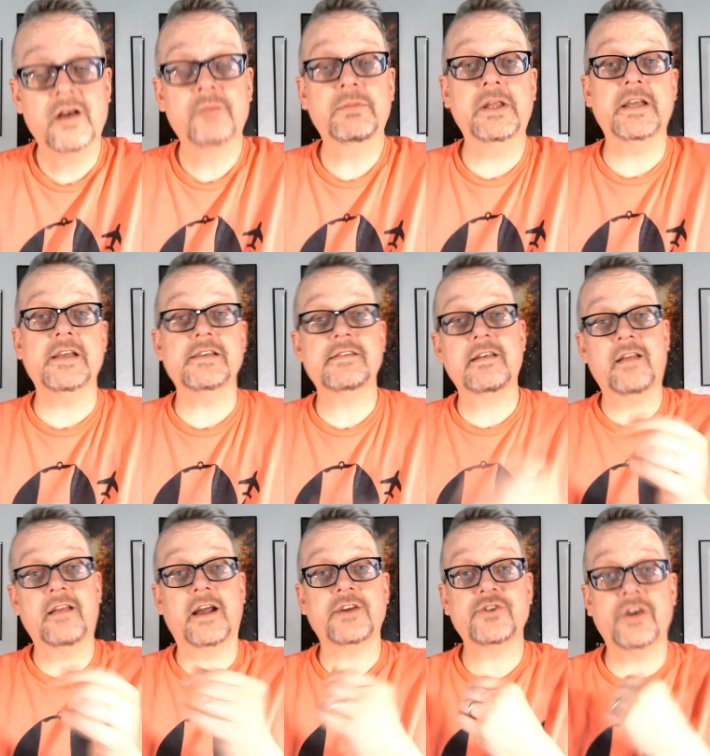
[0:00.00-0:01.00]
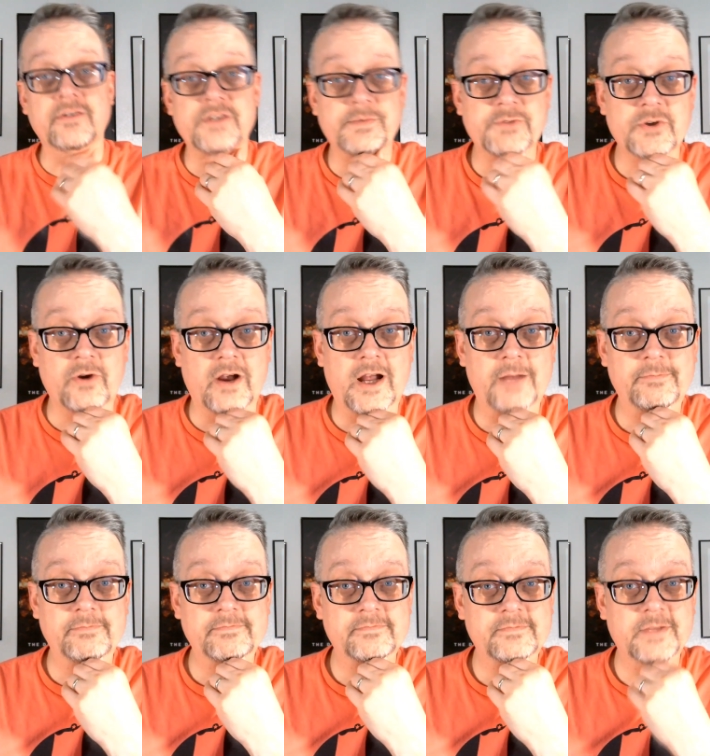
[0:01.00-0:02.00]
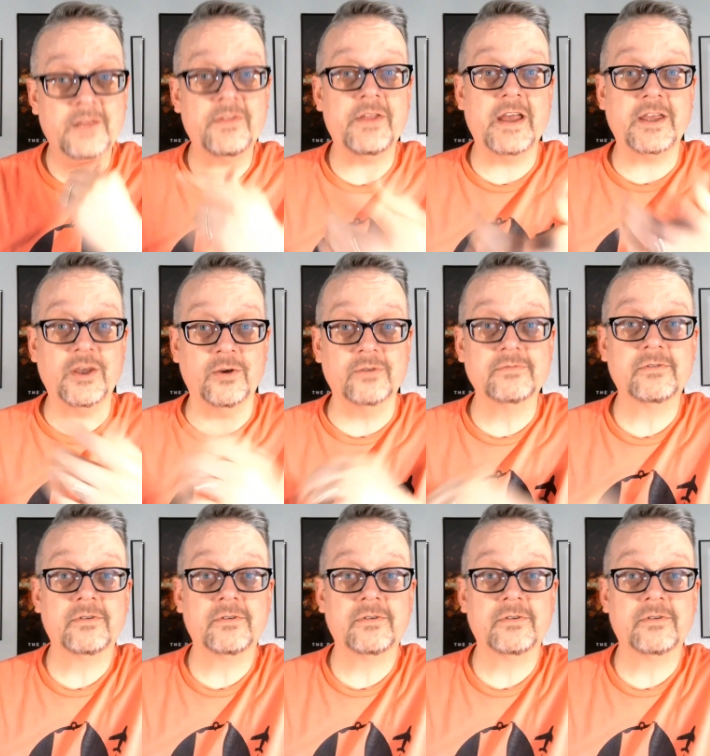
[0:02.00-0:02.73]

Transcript: Please like, share, and subscribe, and thank you